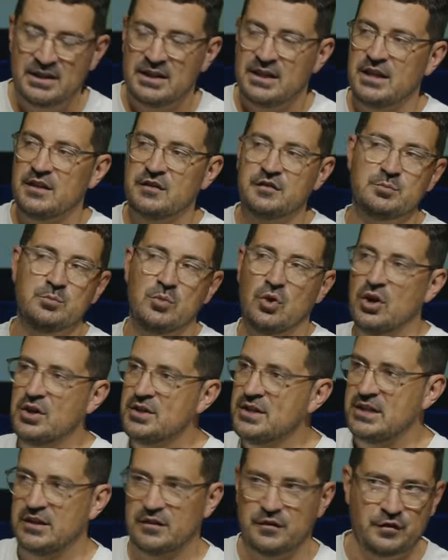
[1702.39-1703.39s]
is more
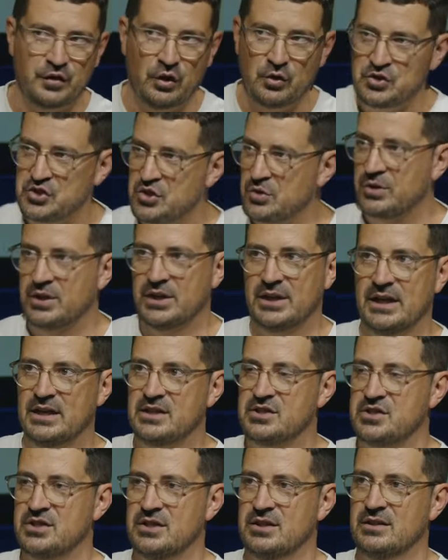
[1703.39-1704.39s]
than a social
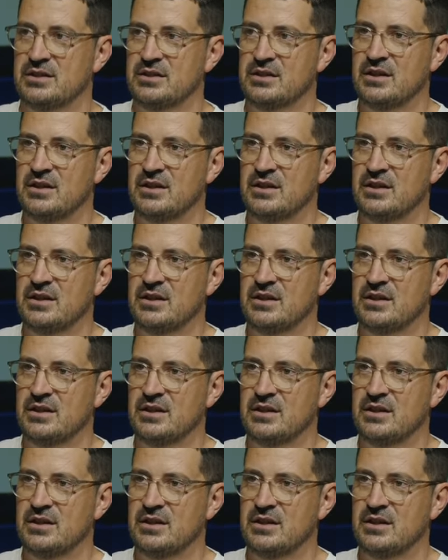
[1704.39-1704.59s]
connection.